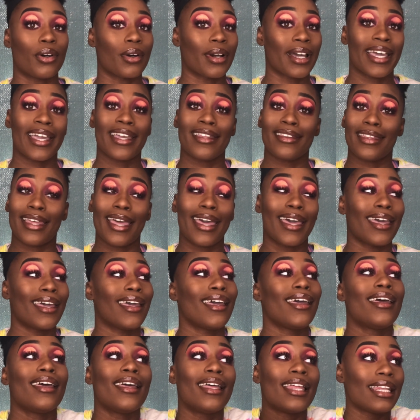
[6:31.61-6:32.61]
Okay,
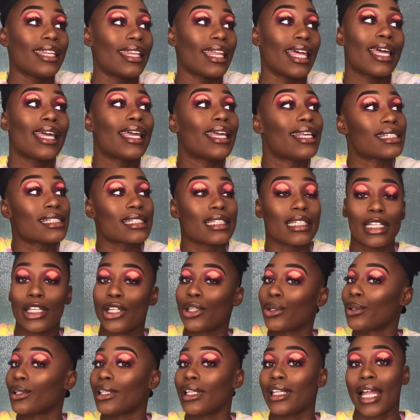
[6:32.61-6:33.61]
that is
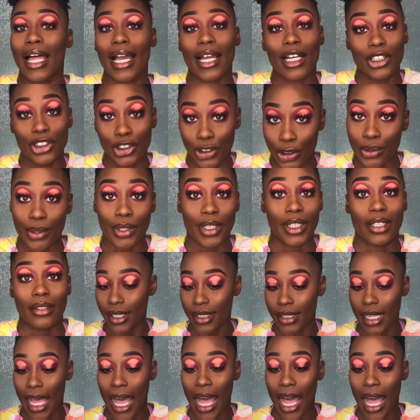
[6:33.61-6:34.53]
literally like a dream.